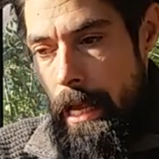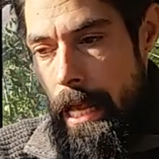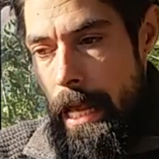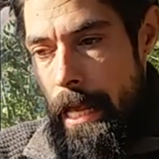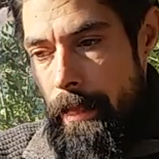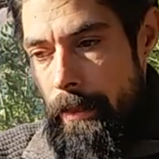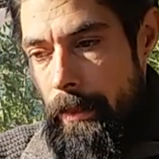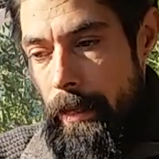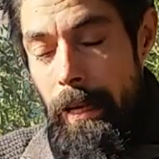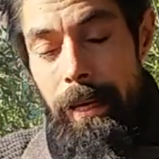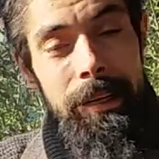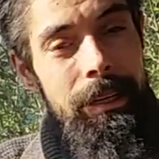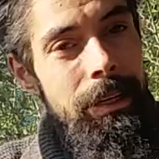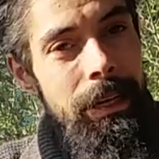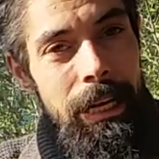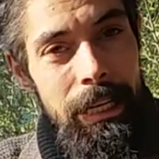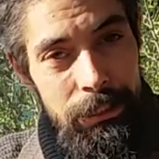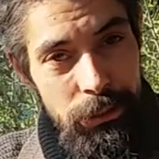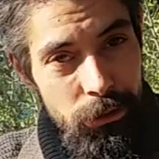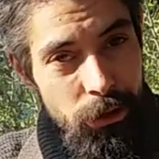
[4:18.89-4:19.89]
And
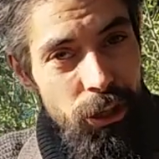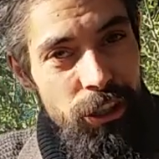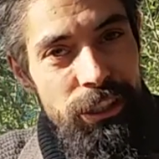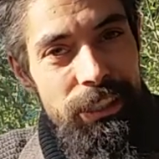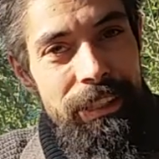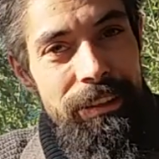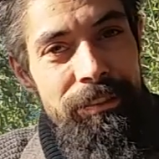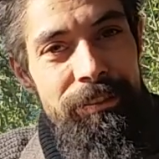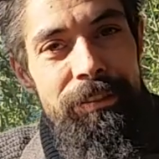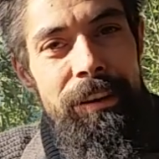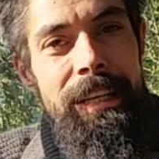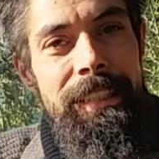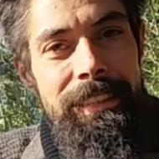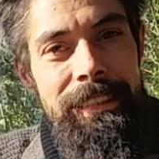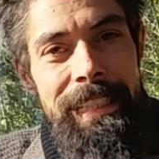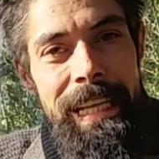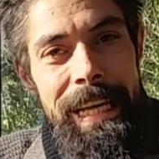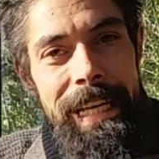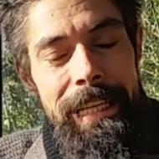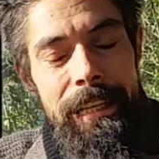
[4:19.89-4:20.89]
I started
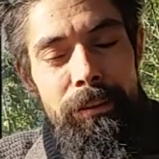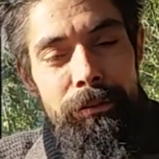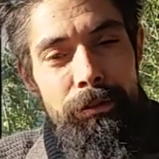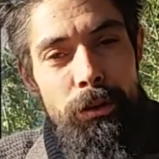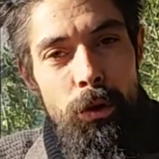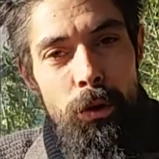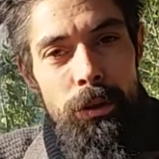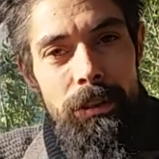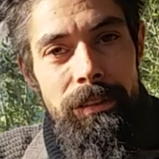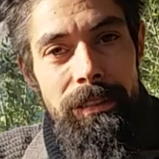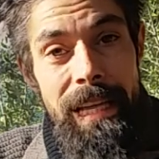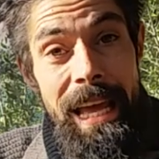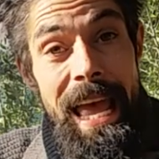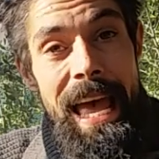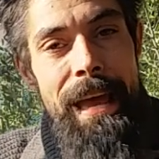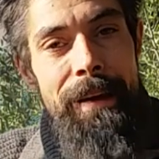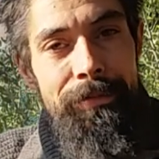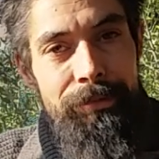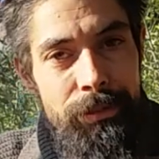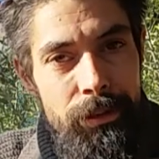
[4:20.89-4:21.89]
investigating, of course,
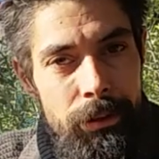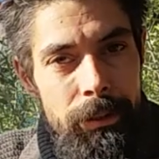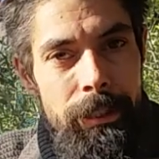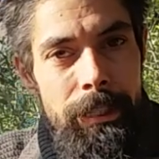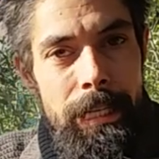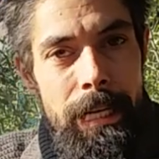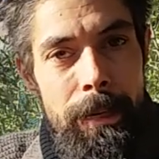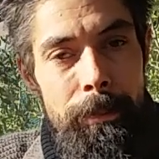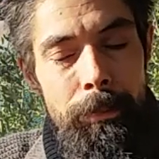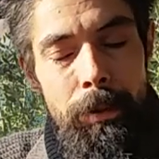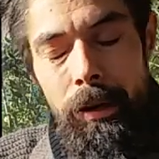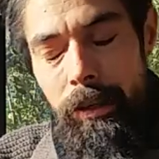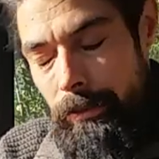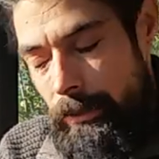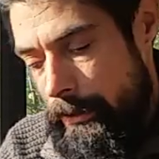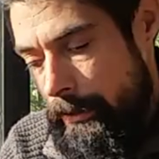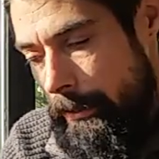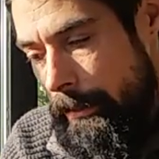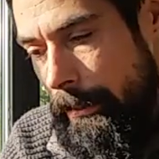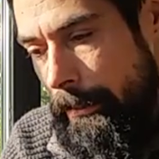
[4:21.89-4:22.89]
after that I bought
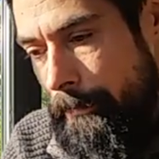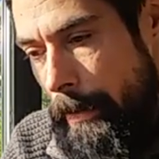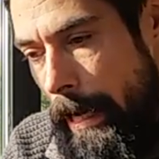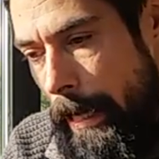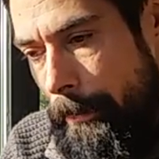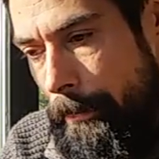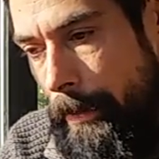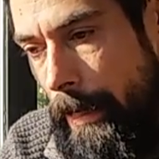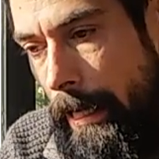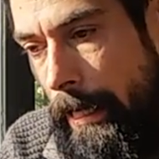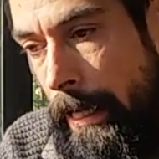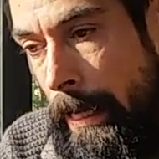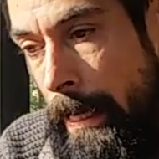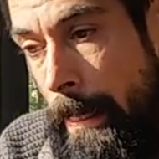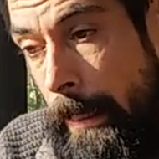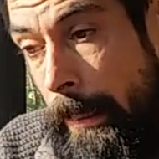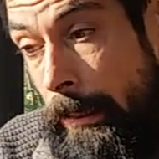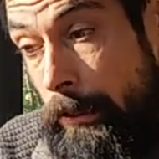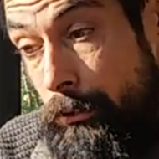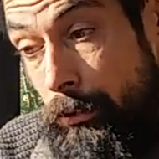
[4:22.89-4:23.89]
this backpack.
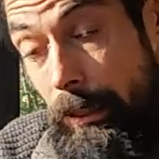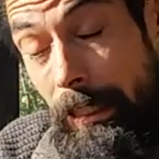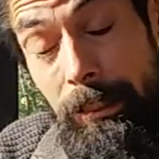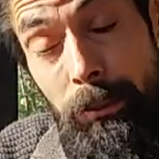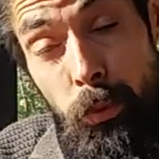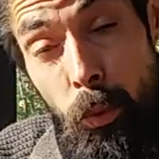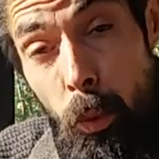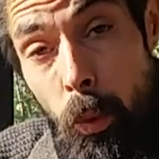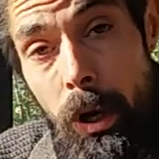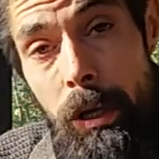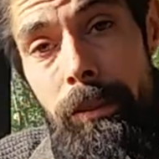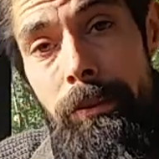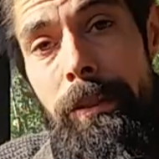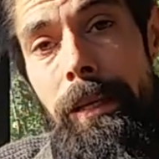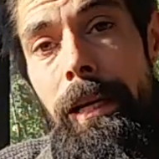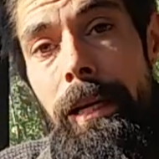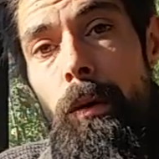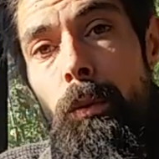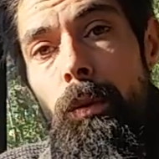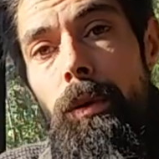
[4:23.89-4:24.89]
So that's one
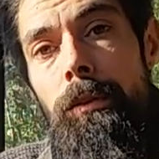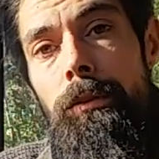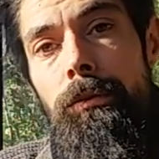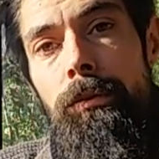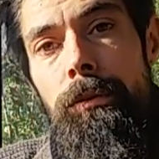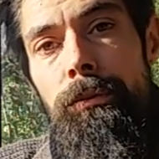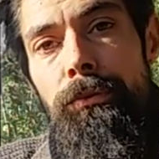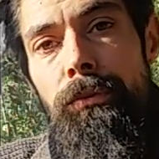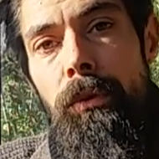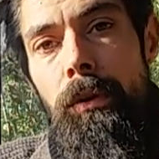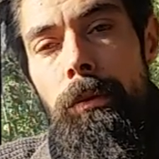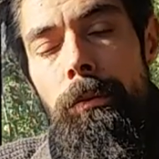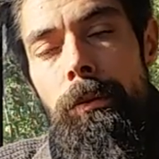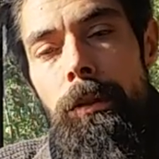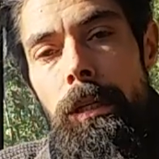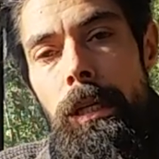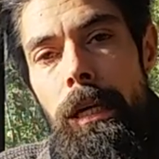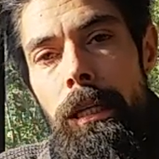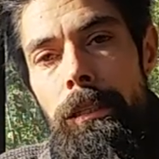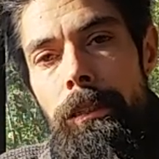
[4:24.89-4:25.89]
thing I want to inform
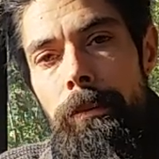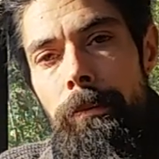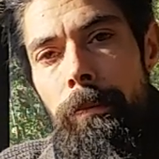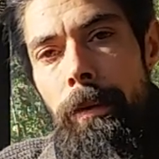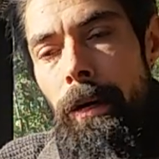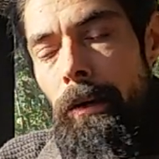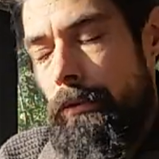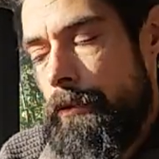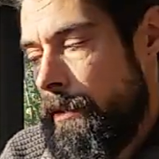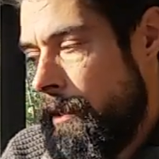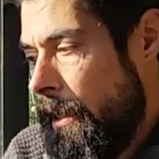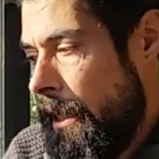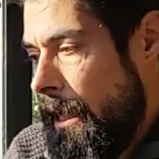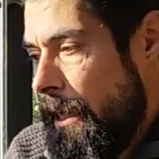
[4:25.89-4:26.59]
you guys about.